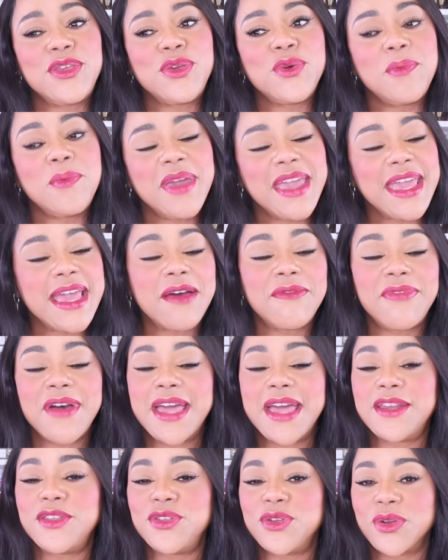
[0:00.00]
you may have
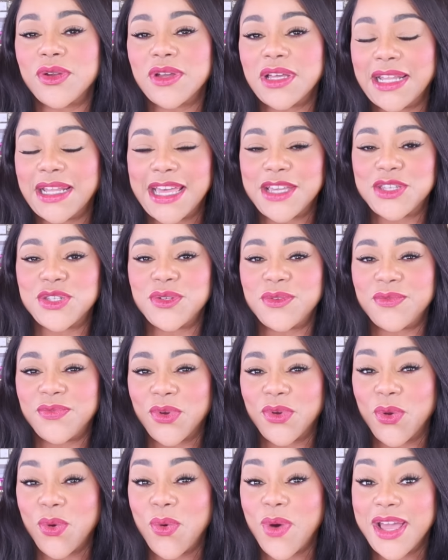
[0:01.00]
had in your collection
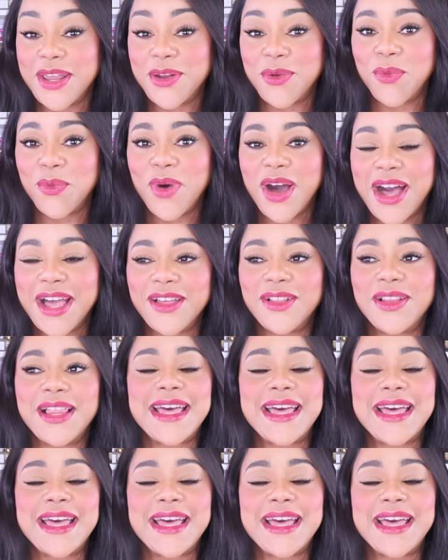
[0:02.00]
for quite a while,